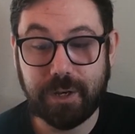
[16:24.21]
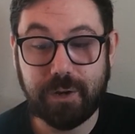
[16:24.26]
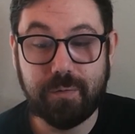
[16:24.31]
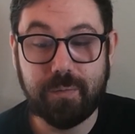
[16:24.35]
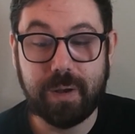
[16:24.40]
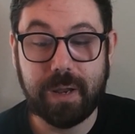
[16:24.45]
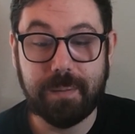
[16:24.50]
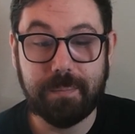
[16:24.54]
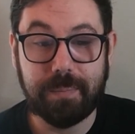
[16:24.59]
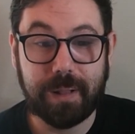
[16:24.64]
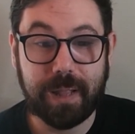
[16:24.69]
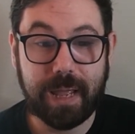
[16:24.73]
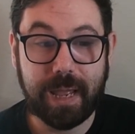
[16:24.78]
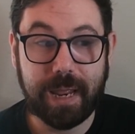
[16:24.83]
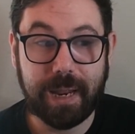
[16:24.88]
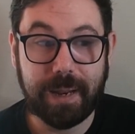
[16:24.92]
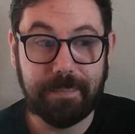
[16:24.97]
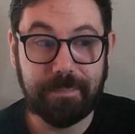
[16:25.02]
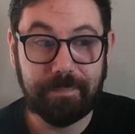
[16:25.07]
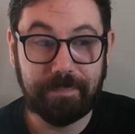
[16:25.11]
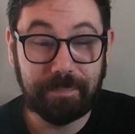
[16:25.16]
you can
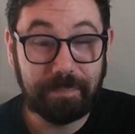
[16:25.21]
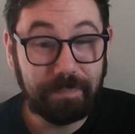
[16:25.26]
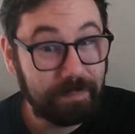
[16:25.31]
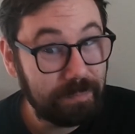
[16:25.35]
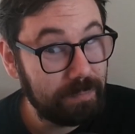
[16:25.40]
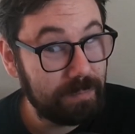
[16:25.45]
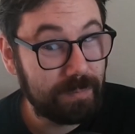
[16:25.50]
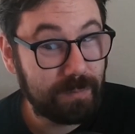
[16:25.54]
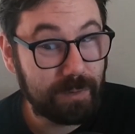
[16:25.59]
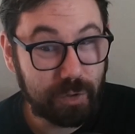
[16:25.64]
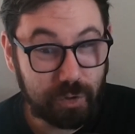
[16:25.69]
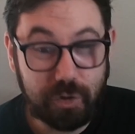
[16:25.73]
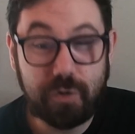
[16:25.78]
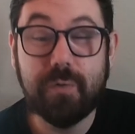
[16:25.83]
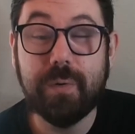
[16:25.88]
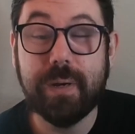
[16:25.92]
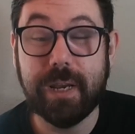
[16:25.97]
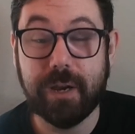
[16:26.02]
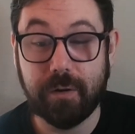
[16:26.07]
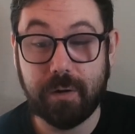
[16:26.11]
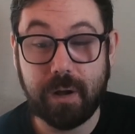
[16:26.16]
play
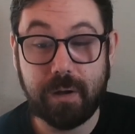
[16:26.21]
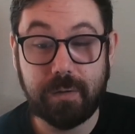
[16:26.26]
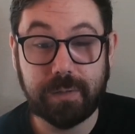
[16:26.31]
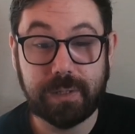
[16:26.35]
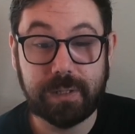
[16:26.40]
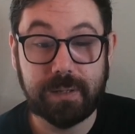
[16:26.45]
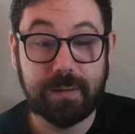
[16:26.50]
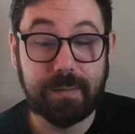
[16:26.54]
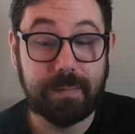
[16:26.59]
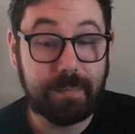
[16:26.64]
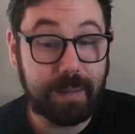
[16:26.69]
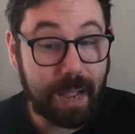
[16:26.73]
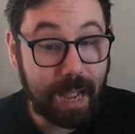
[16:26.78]
2 heroes,